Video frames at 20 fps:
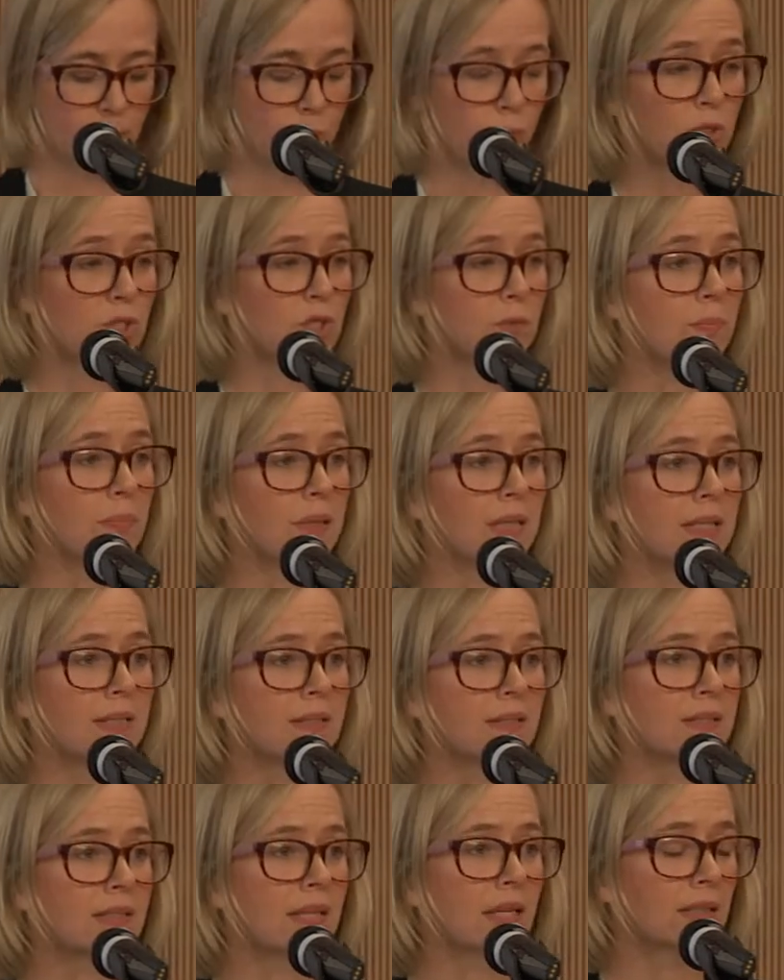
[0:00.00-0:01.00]
Which
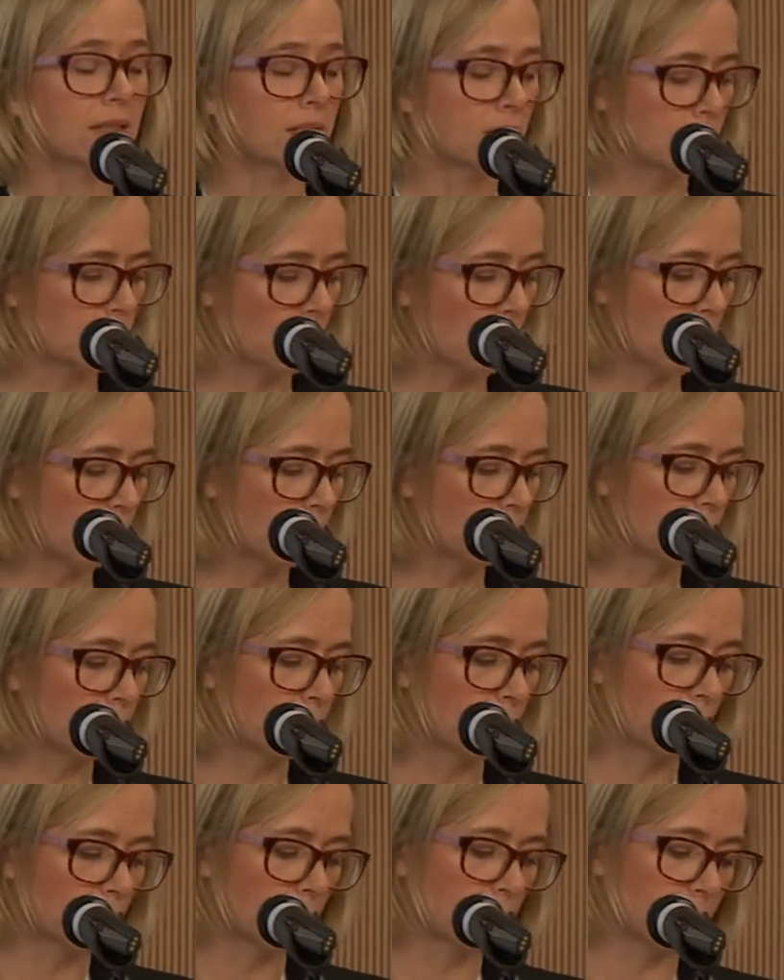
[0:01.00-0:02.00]
means that it is all the
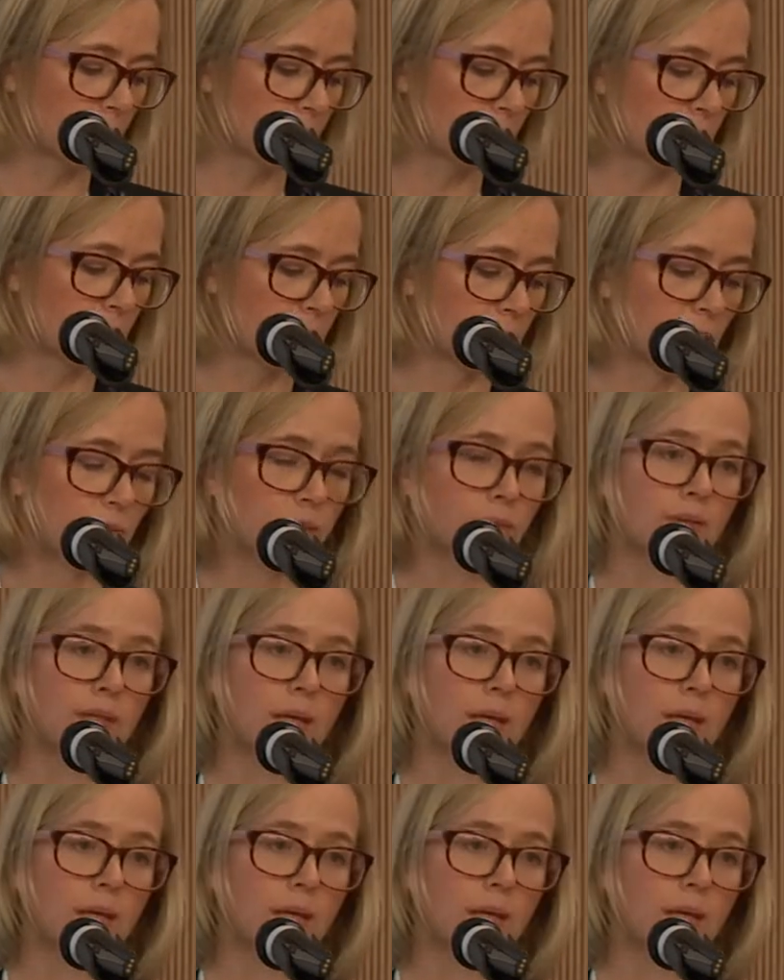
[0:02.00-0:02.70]
more critical